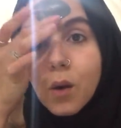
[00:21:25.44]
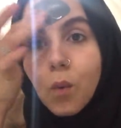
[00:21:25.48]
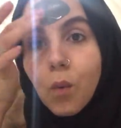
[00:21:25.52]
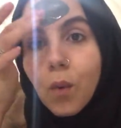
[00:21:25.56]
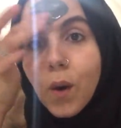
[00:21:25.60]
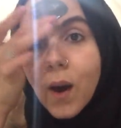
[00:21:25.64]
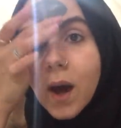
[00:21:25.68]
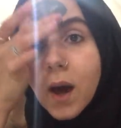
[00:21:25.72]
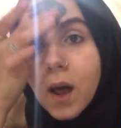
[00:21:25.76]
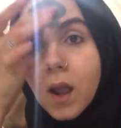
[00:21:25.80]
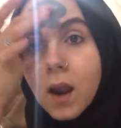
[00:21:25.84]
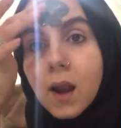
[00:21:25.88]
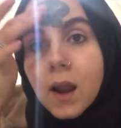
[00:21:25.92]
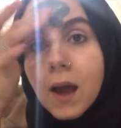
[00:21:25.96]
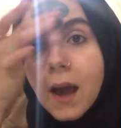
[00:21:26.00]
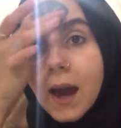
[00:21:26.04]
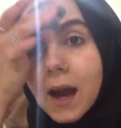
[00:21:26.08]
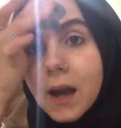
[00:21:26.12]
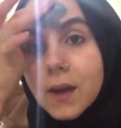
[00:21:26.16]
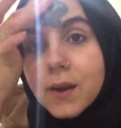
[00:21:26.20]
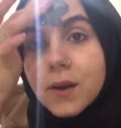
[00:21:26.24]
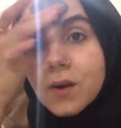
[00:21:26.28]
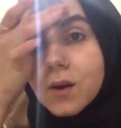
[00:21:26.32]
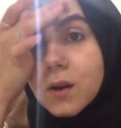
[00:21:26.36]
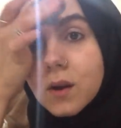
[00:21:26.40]
while
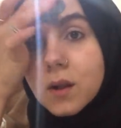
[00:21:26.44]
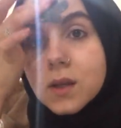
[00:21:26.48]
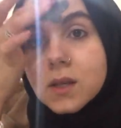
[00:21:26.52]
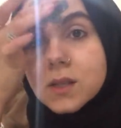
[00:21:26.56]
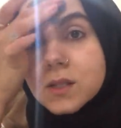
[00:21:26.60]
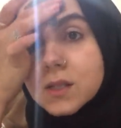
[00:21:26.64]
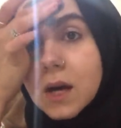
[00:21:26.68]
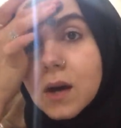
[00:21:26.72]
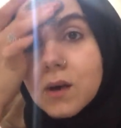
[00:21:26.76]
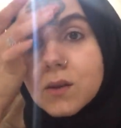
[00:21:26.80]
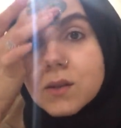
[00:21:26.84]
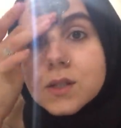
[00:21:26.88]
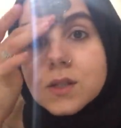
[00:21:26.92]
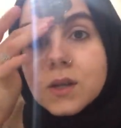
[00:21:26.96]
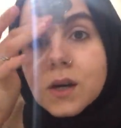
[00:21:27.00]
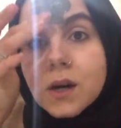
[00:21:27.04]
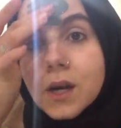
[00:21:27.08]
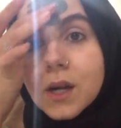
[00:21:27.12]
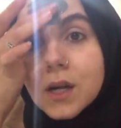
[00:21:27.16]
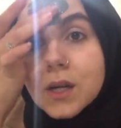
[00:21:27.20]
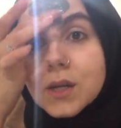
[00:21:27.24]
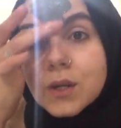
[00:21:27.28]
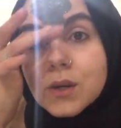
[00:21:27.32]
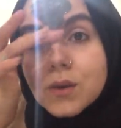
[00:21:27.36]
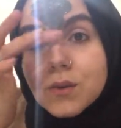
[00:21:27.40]
Adol is
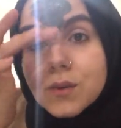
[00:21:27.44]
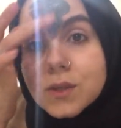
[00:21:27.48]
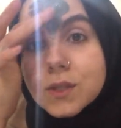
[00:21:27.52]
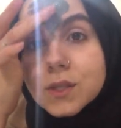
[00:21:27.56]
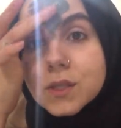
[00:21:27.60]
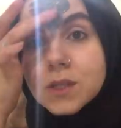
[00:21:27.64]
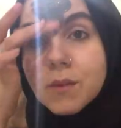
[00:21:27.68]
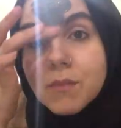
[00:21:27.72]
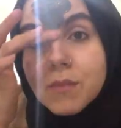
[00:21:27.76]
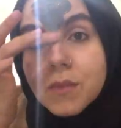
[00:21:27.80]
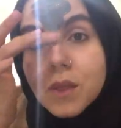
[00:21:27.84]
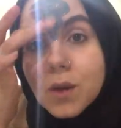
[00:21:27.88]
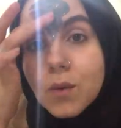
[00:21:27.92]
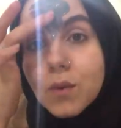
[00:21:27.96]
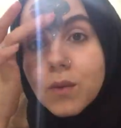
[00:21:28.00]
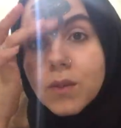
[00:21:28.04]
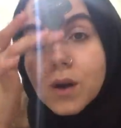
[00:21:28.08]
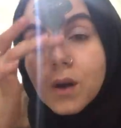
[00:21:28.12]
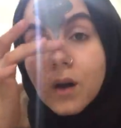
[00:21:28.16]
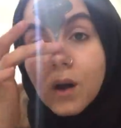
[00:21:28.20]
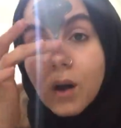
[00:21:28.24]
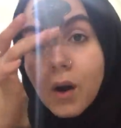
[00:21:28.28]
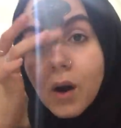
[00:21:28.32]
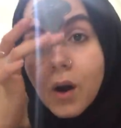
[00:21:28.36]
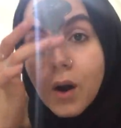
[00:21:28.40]
outside doing something with
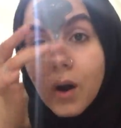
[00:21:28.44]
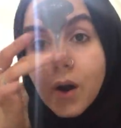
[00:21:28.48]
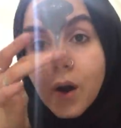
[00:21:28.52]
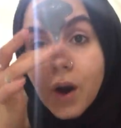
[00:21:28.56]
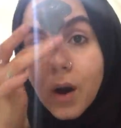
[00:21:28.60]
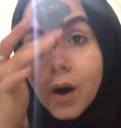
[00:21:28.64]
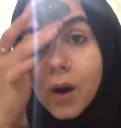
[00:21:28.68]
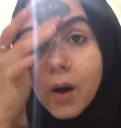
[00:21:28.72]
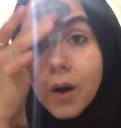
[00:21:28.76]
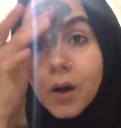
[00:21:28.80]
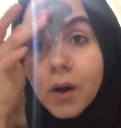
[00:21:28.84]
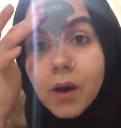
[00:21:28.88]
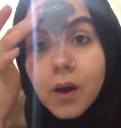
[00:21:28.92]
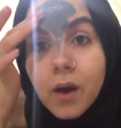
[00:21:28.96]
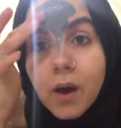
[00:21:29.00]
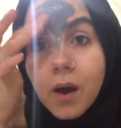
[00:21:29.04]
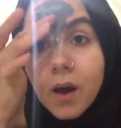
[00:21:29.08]
the car.